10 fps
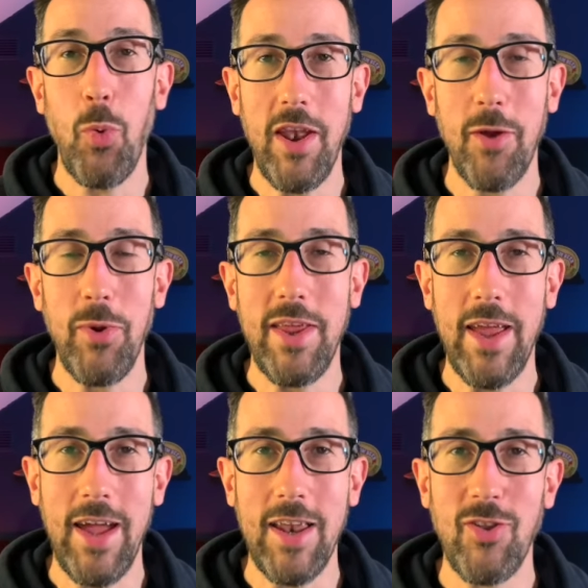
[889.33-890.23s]
when we
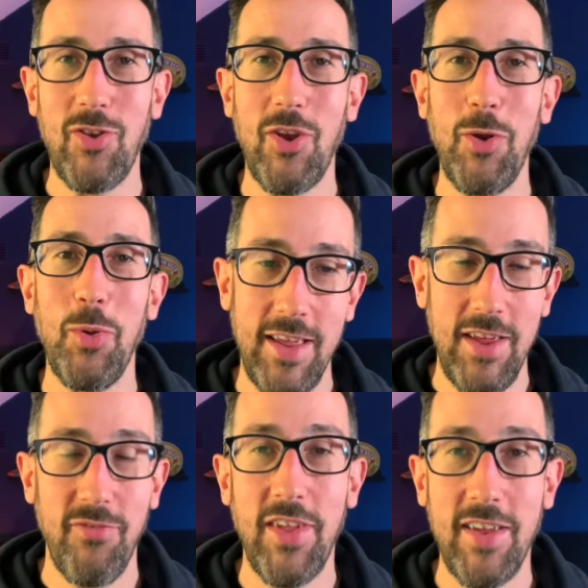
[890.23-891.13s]
can. So
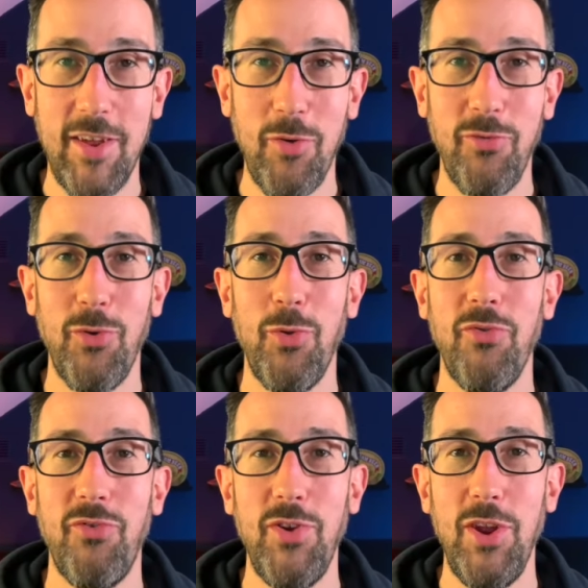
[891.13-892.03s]
if that's helpful
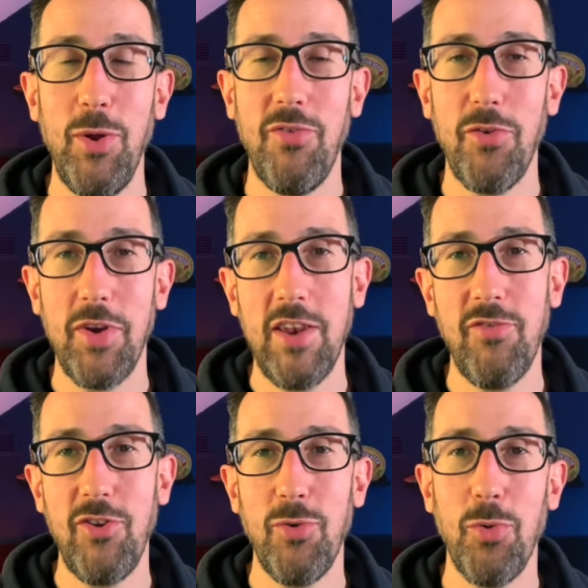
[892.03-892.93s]
for you, if you're an
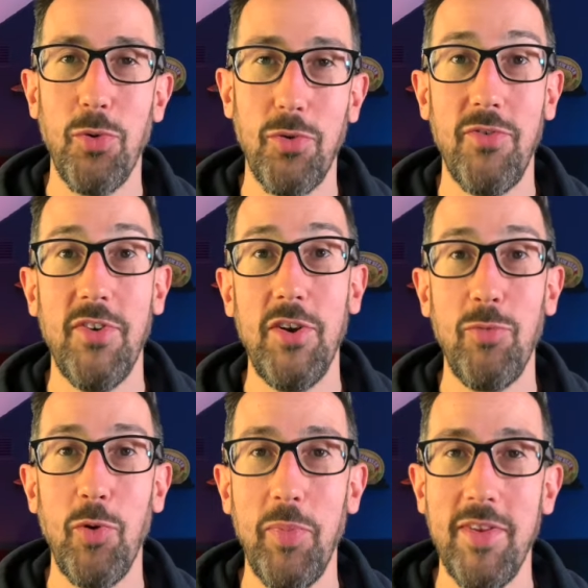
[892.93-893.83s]
individual or a very
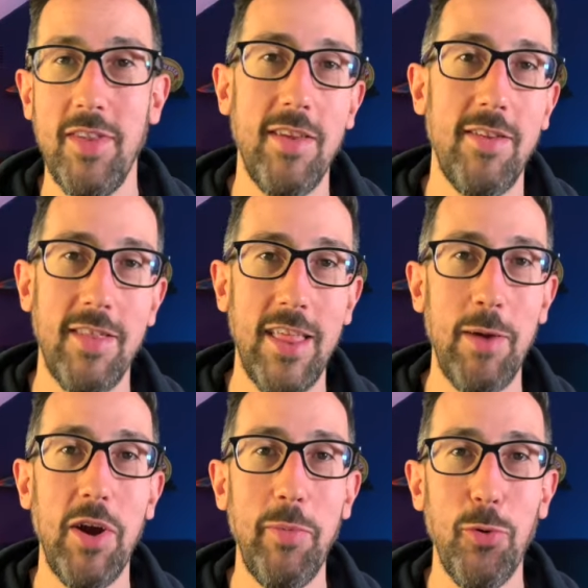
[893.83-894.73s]
small business, that
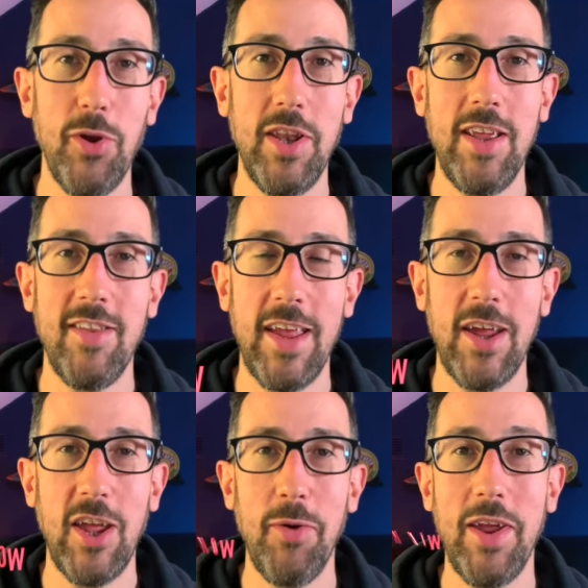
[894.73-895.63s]
might be all you need to
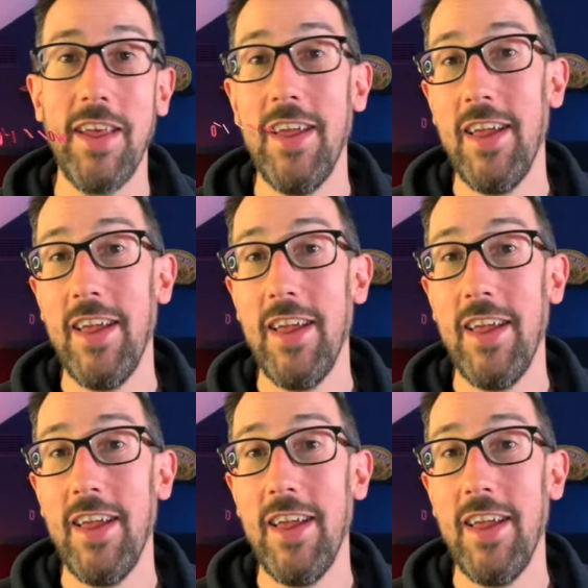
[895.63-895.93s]
get going.